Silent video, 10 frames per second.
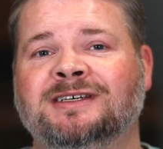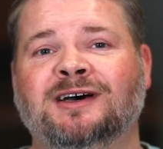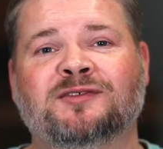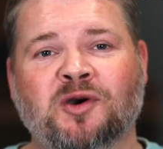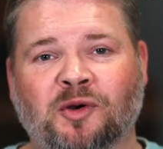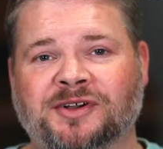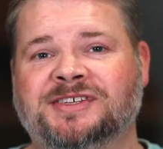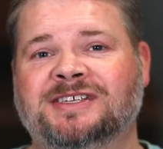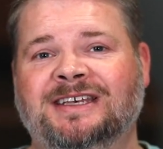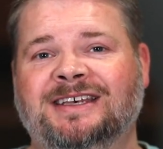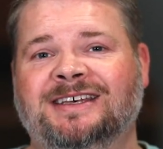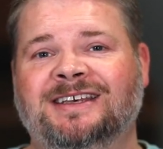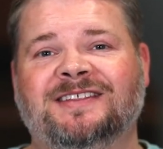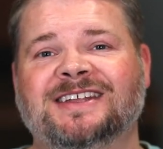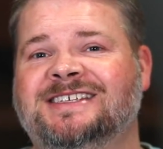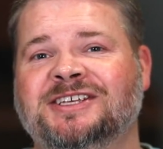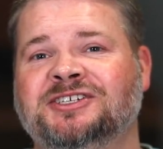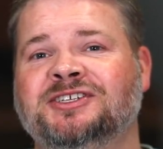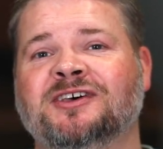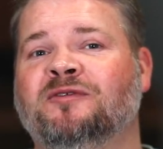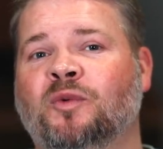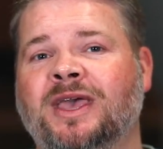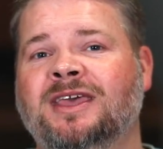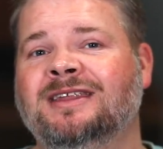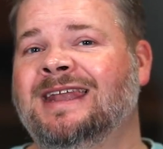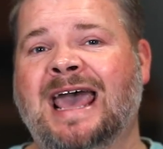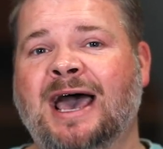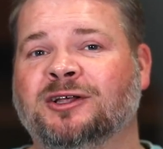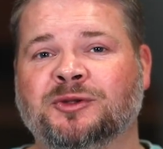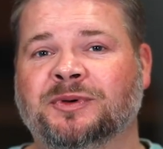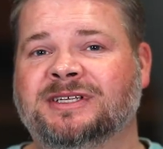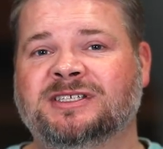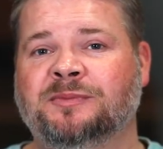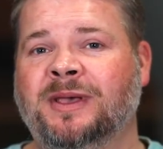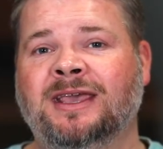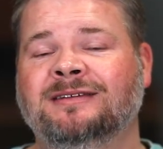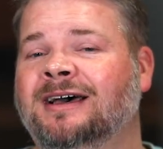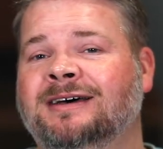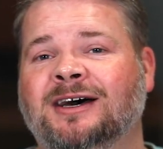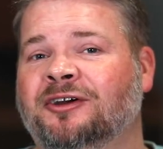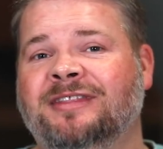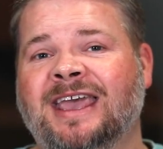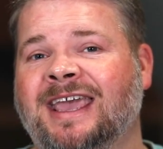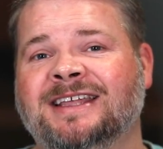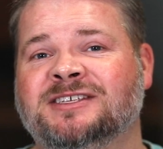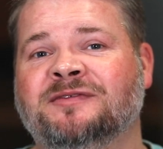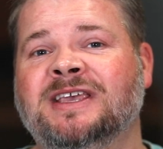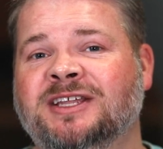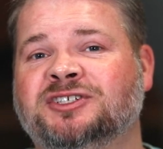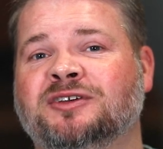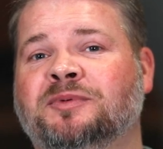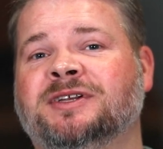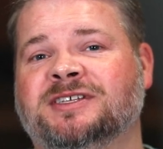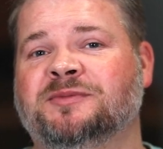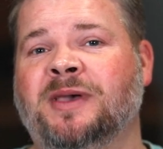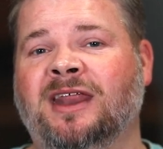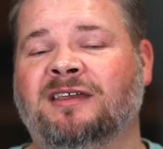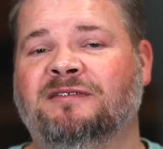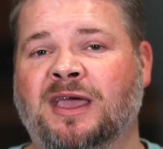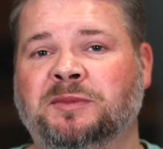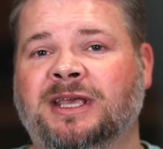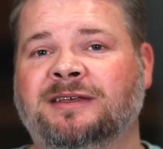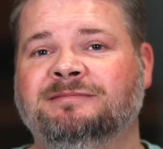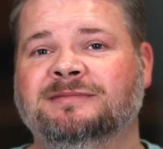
Of course, the decisions of when and how to participate are in the hands of each participating family.